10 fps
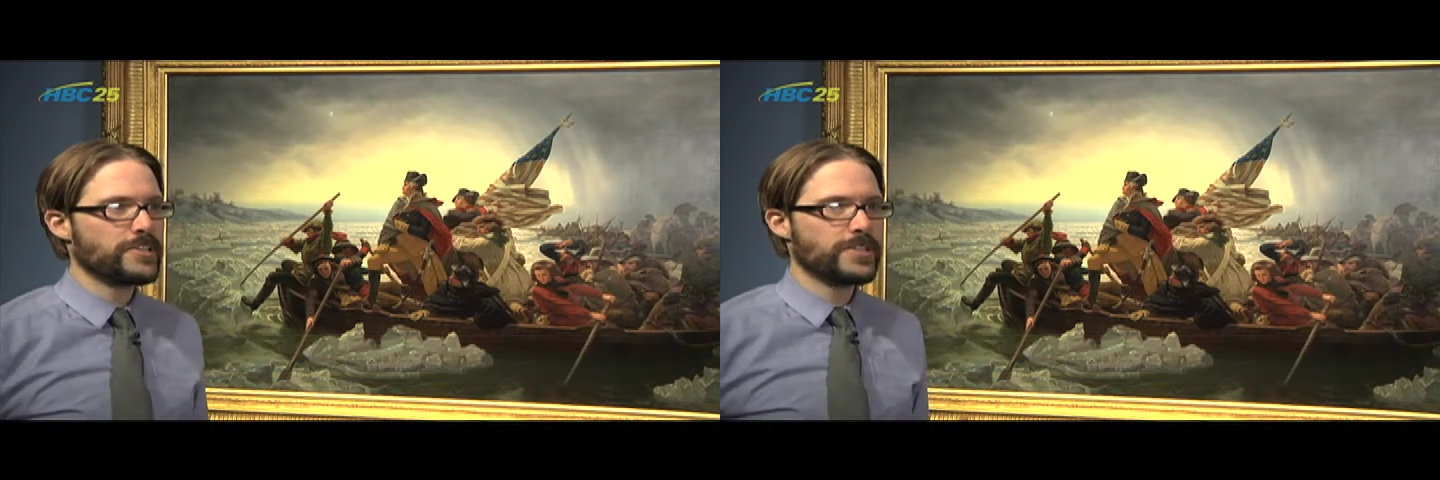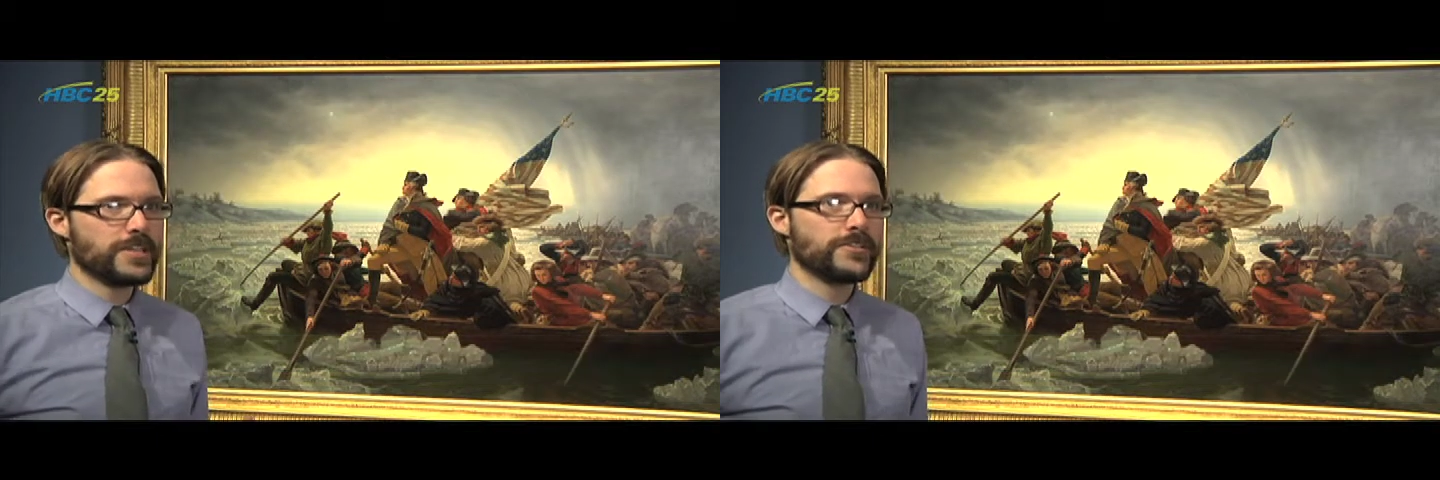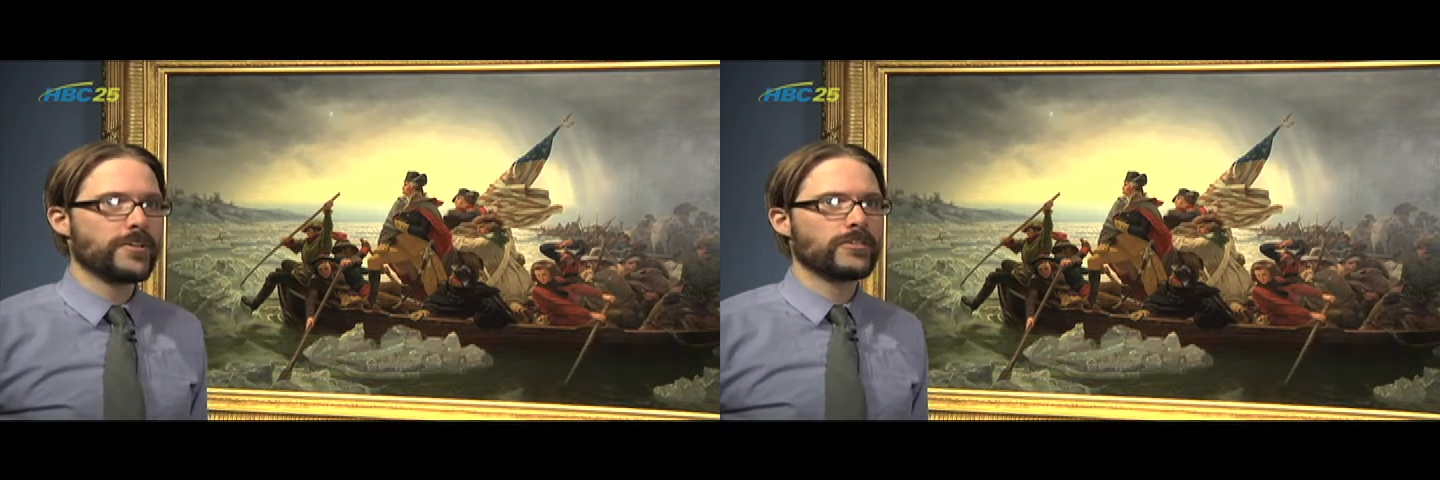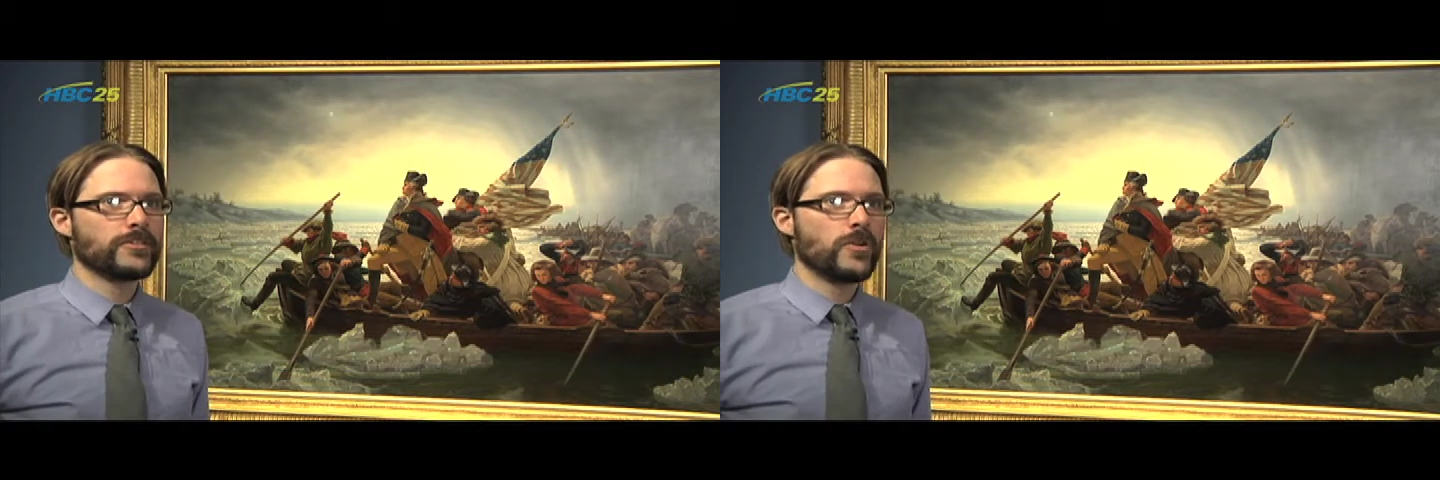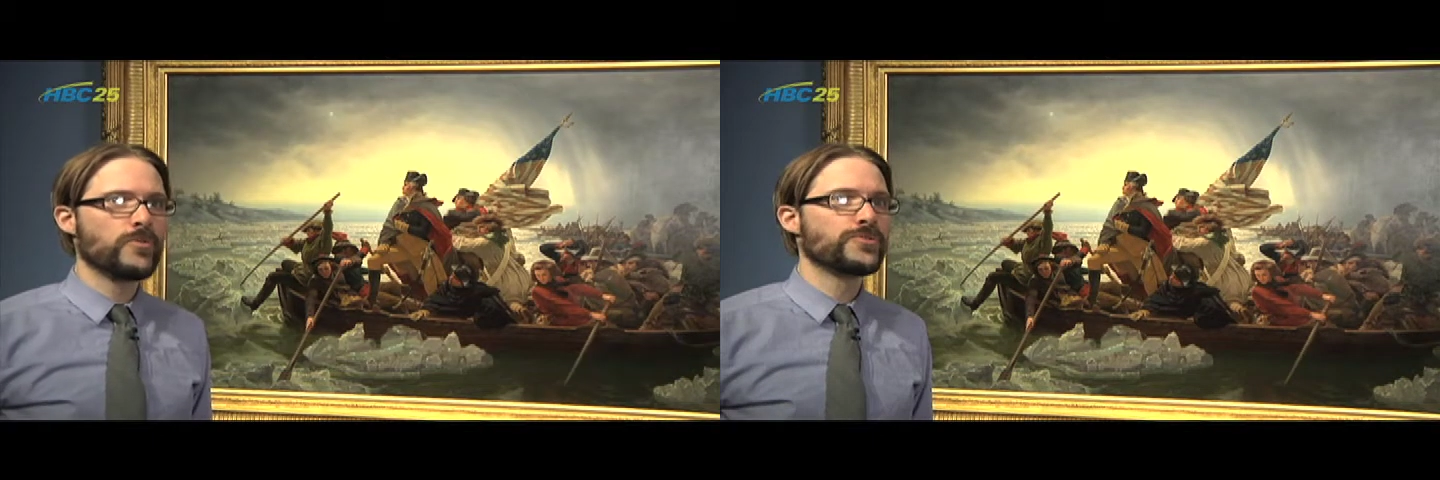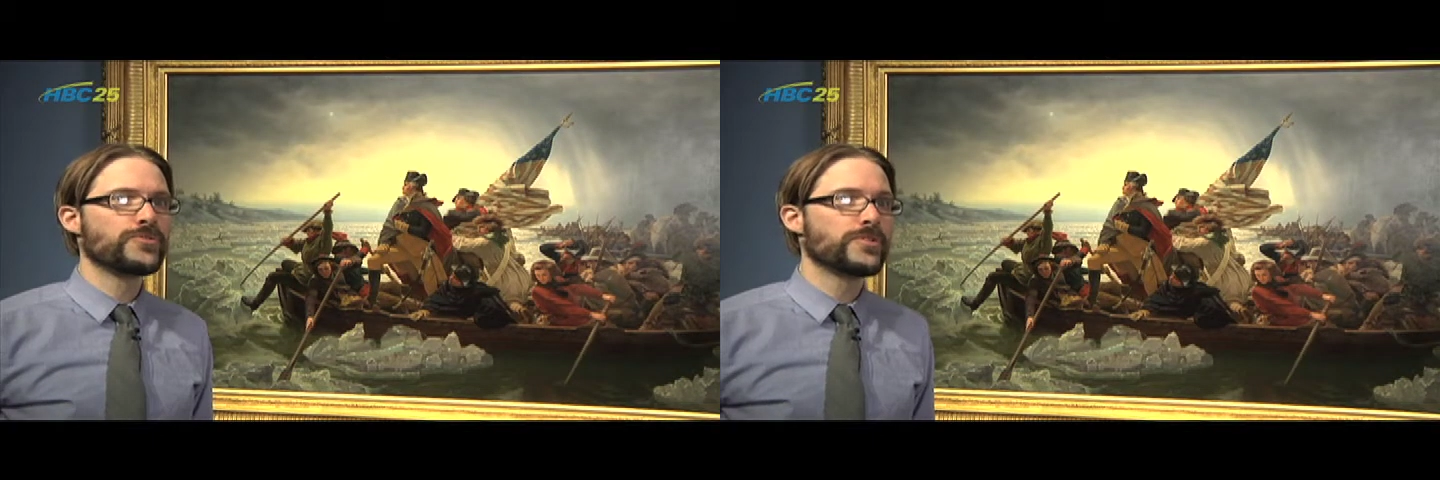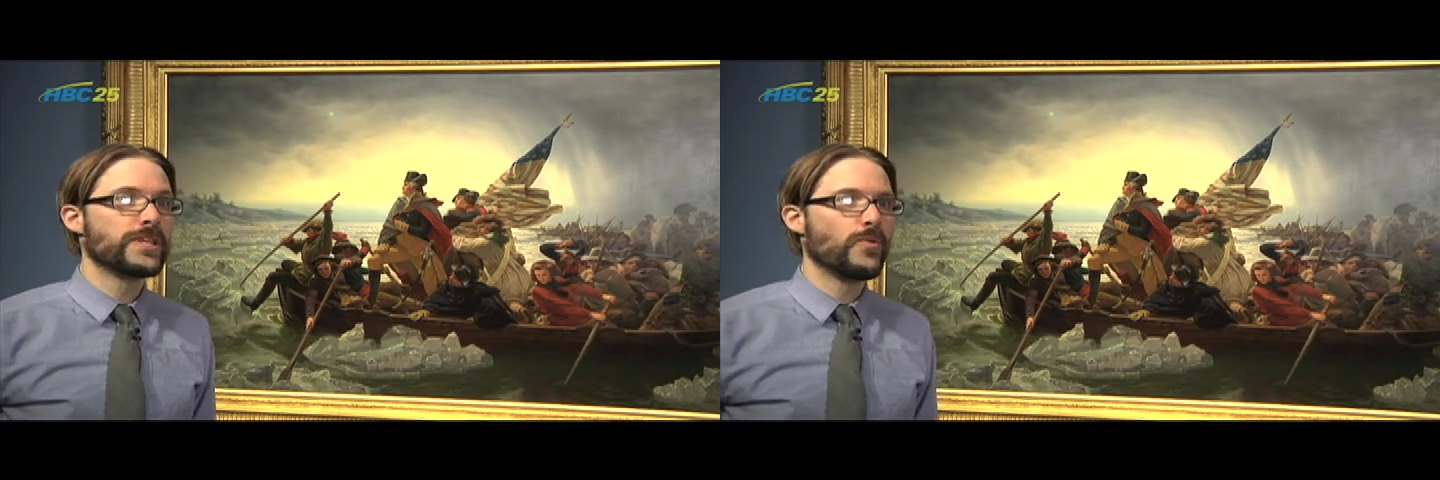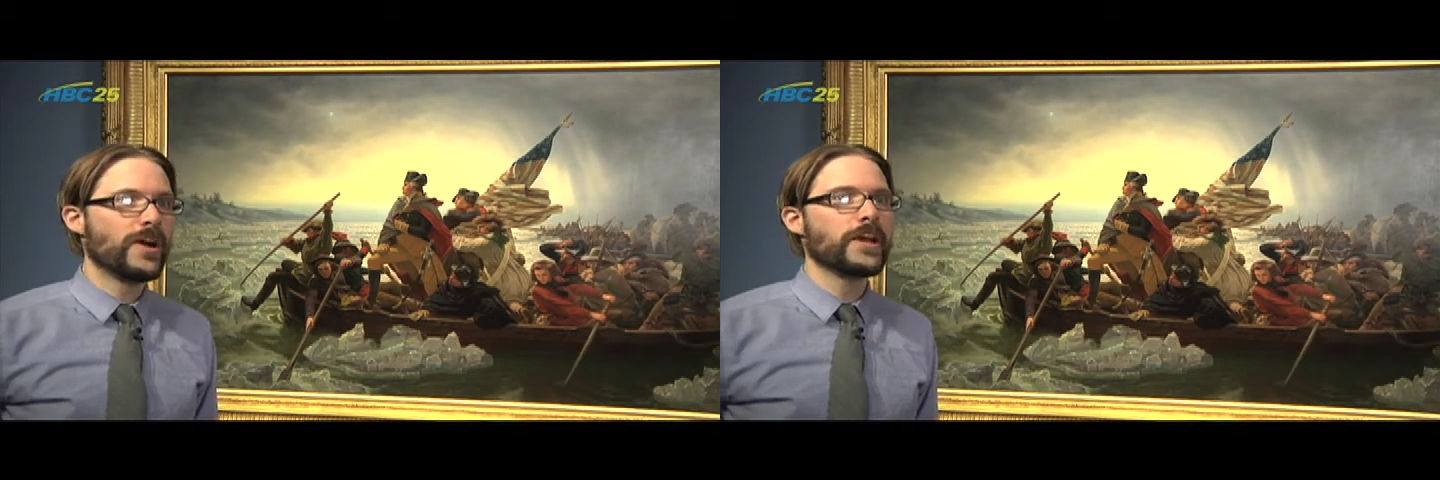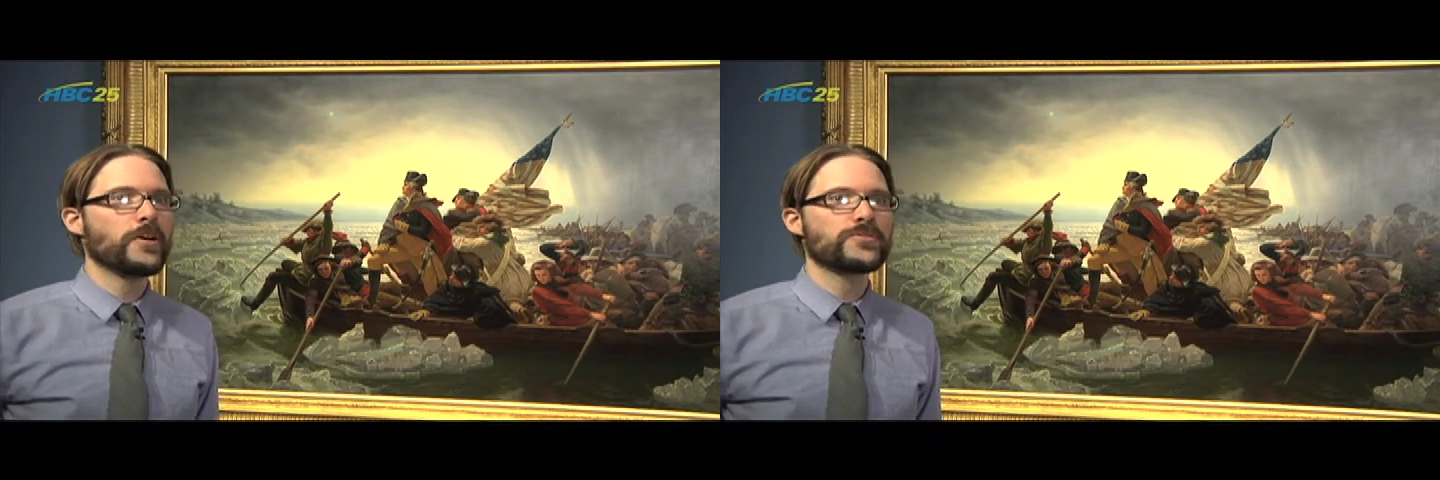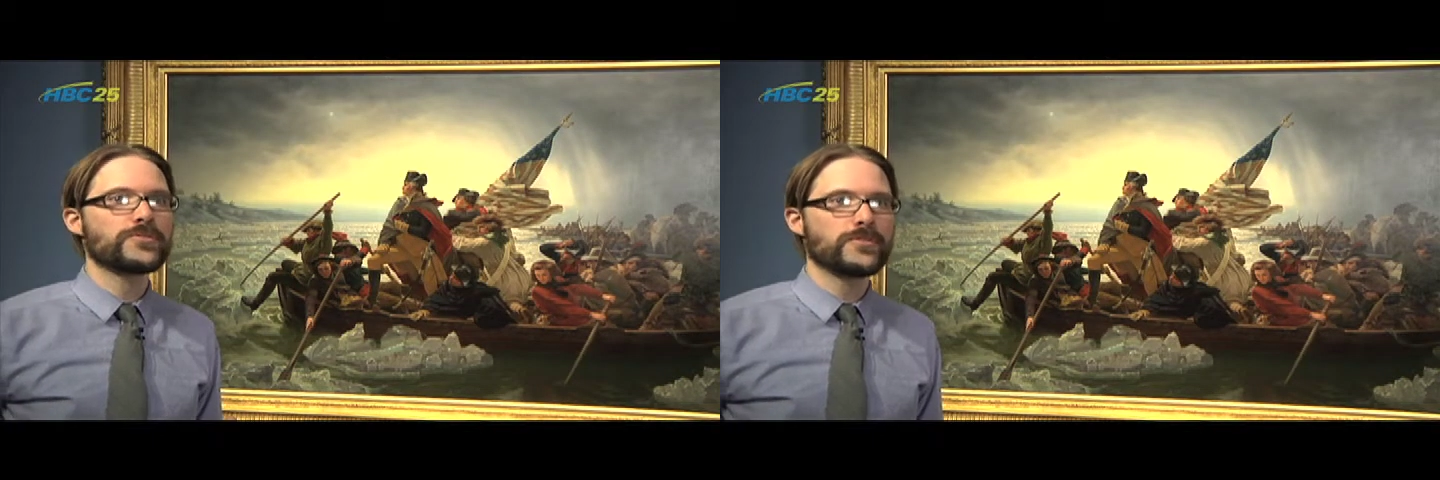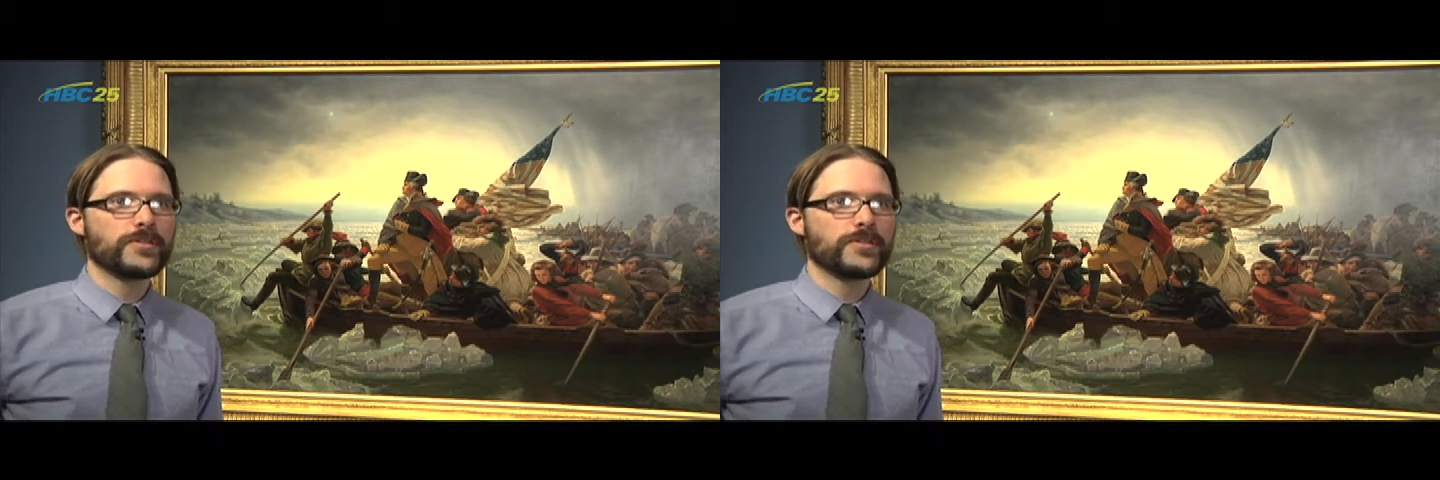It was actually on loan to the White House.